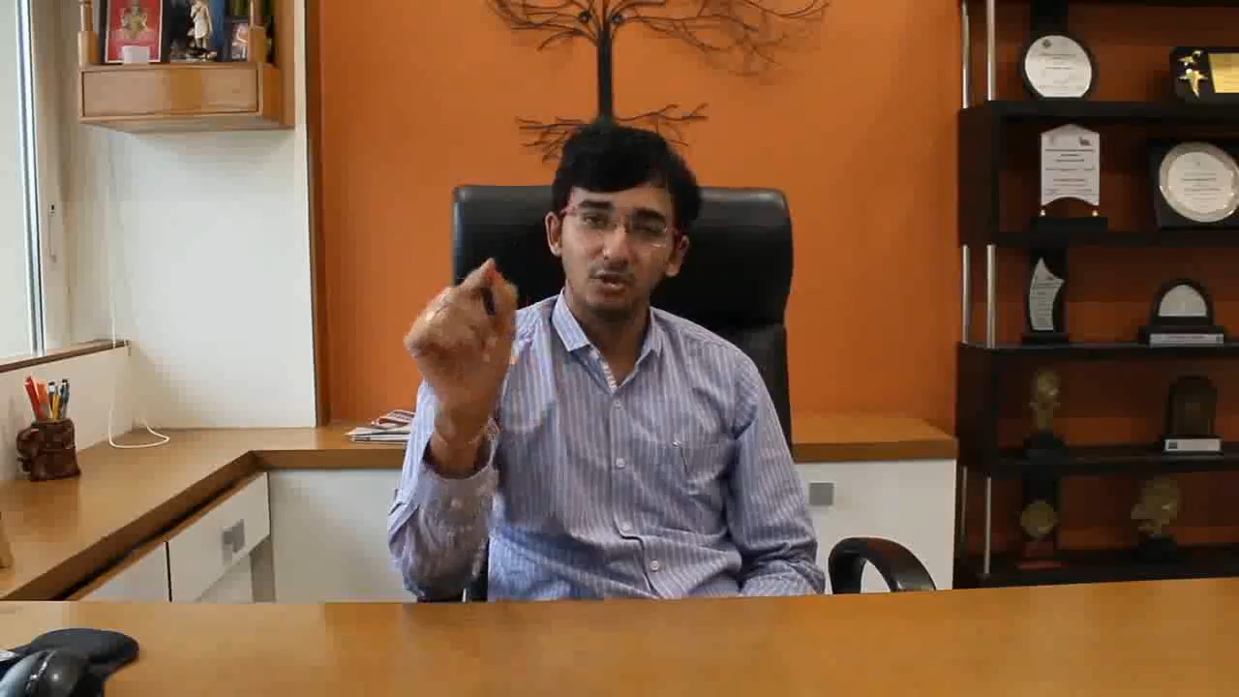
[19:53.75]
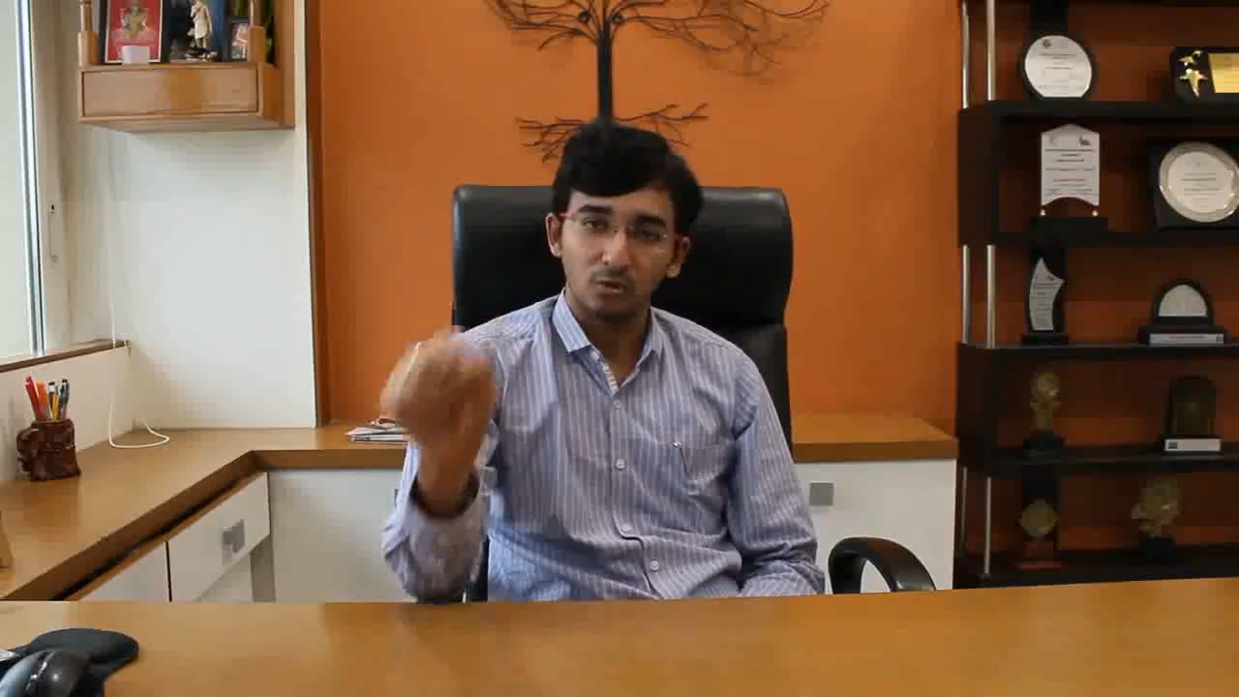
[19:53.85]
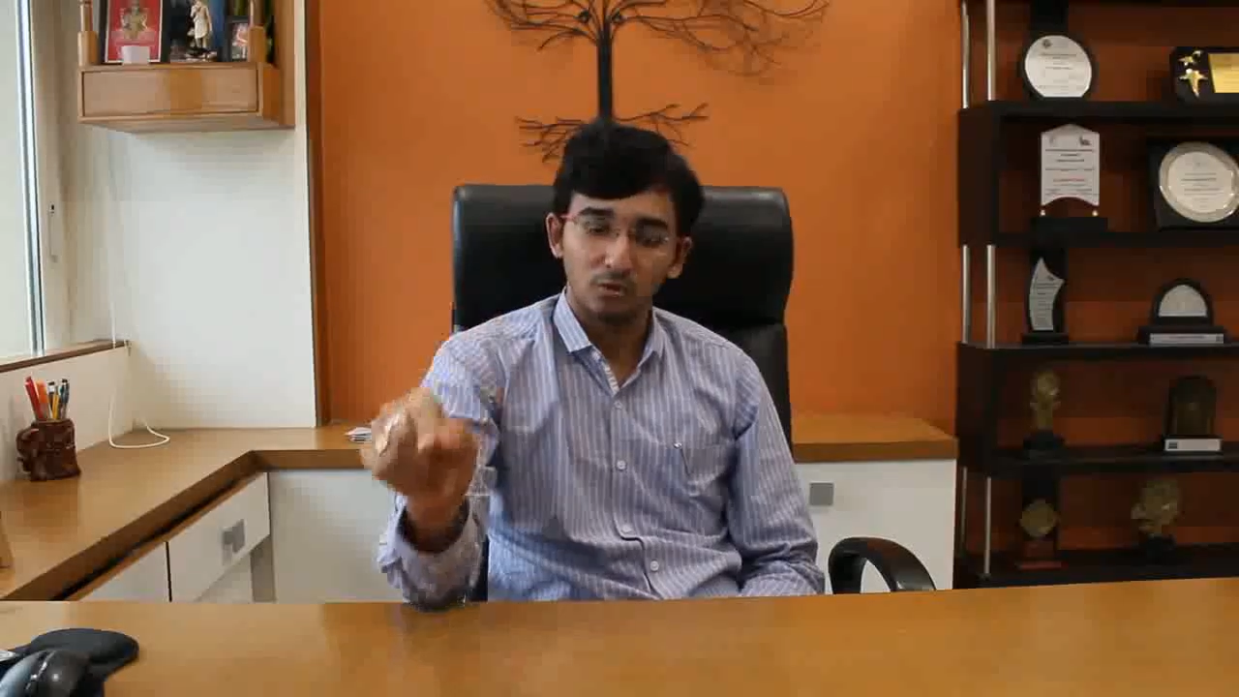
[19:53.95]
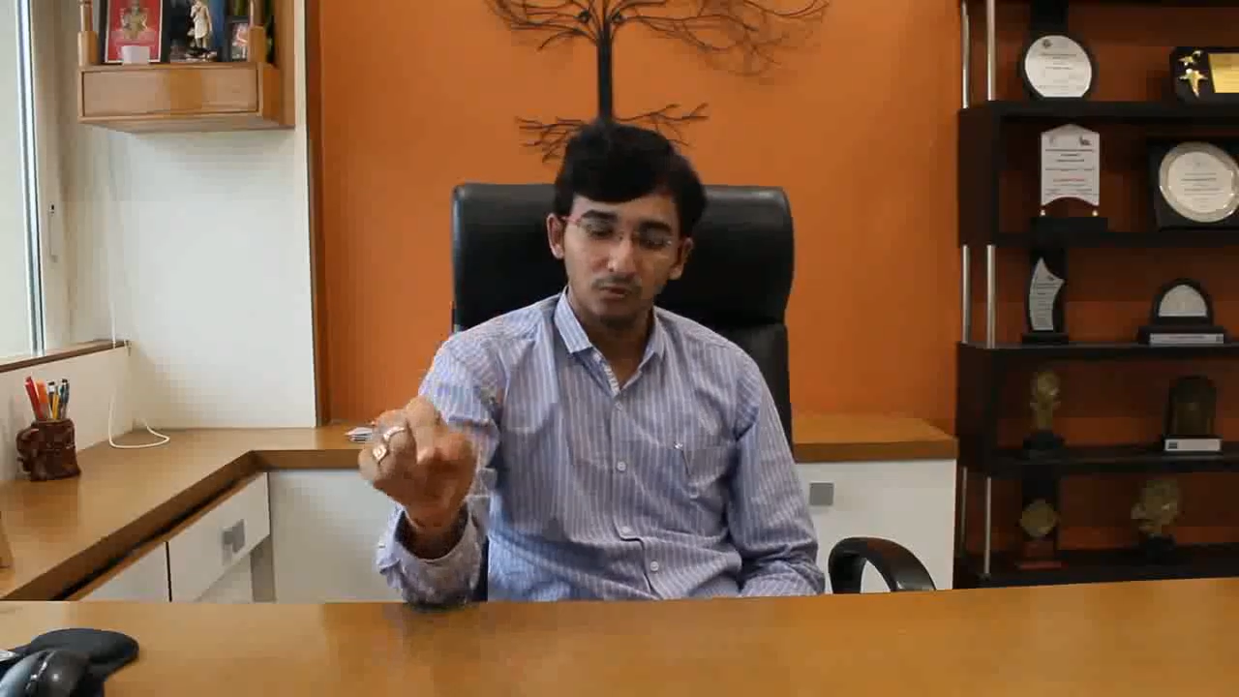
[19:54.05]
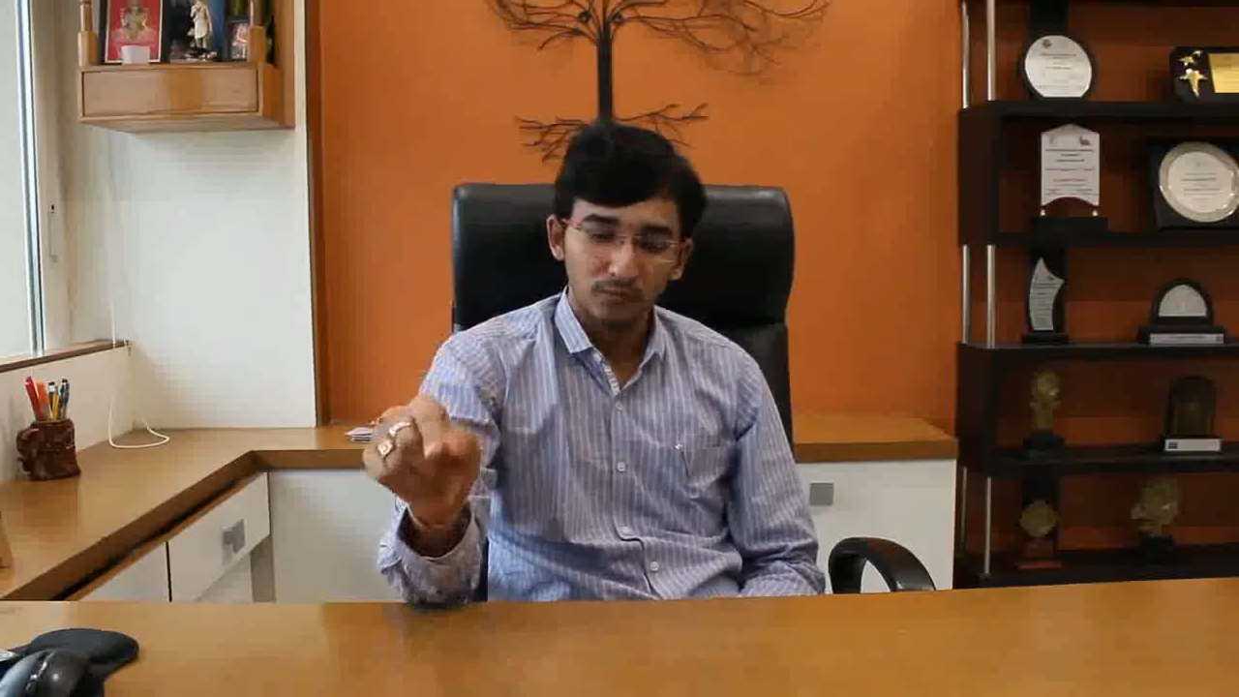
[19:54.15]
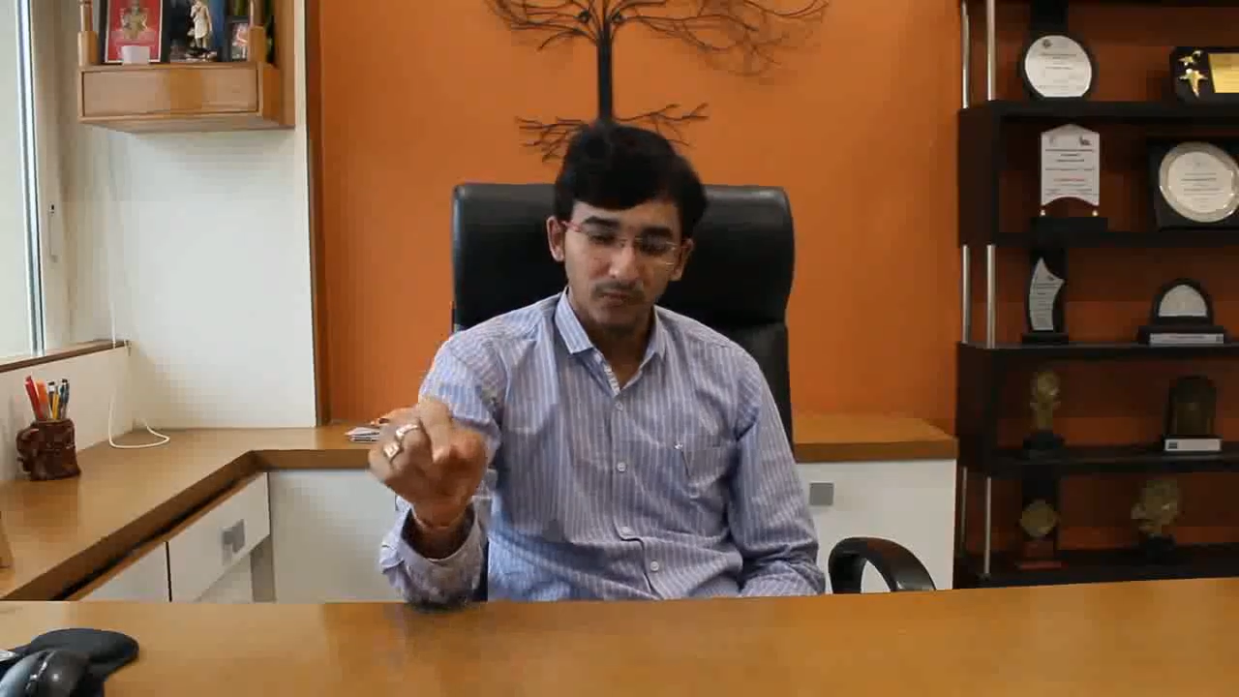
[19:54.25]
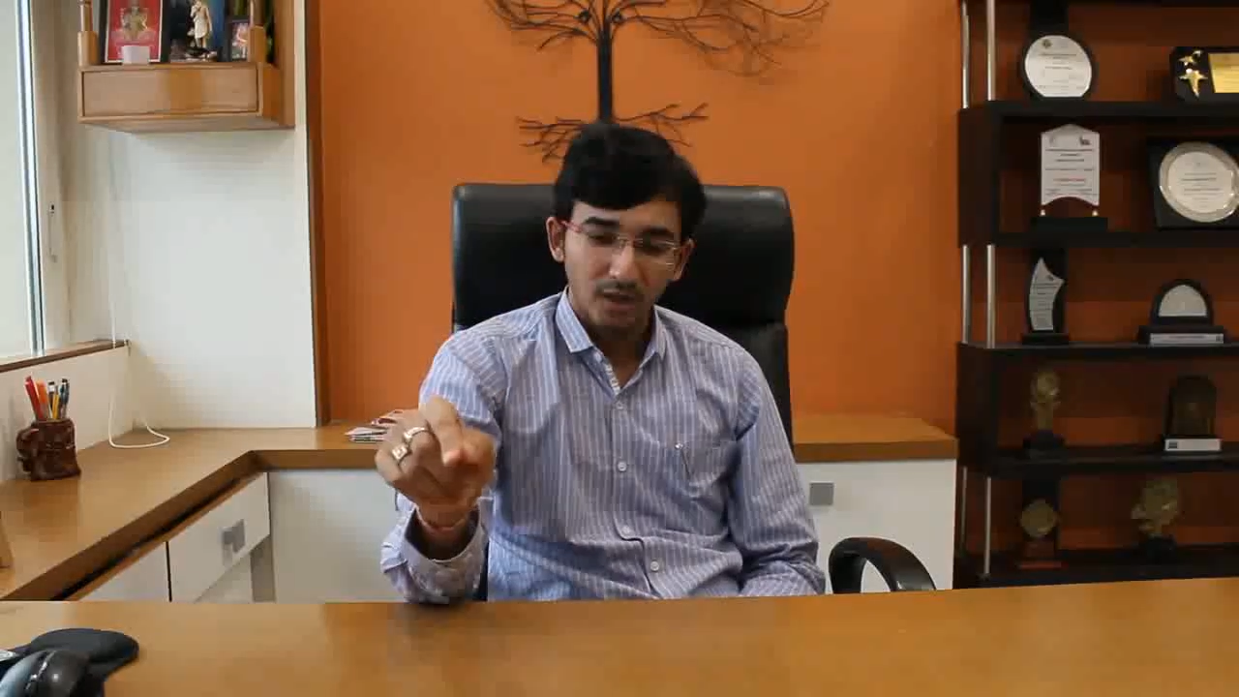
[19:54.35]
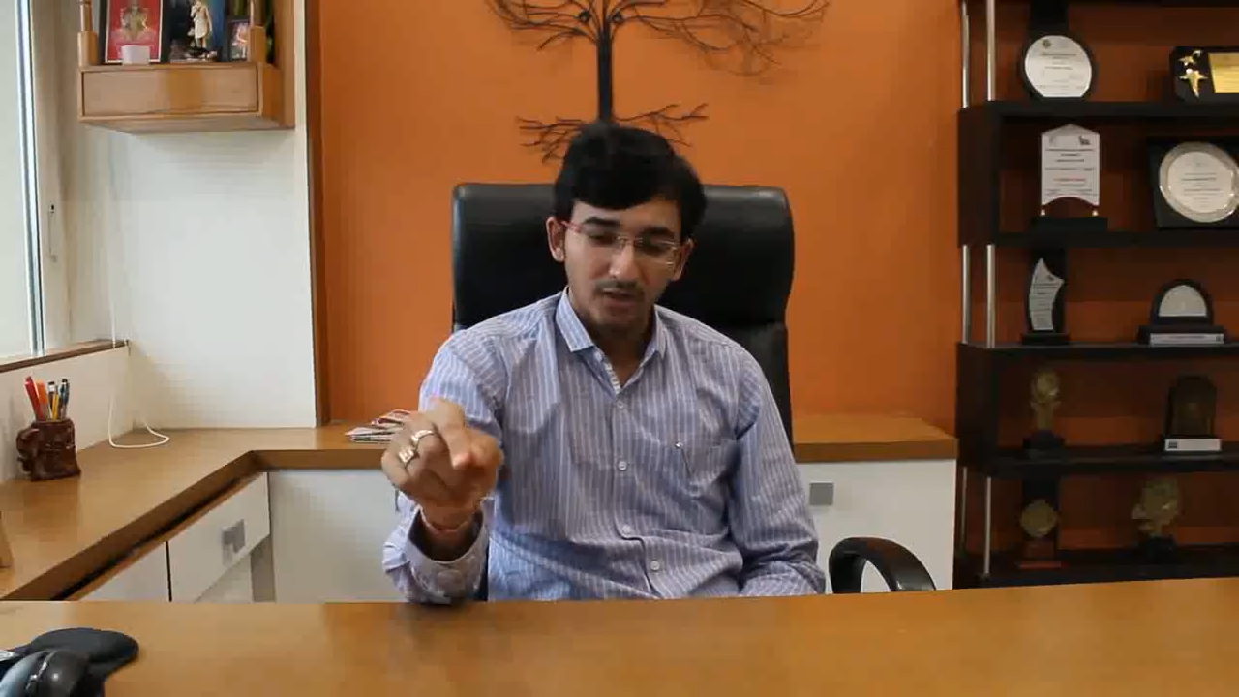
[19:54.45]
you,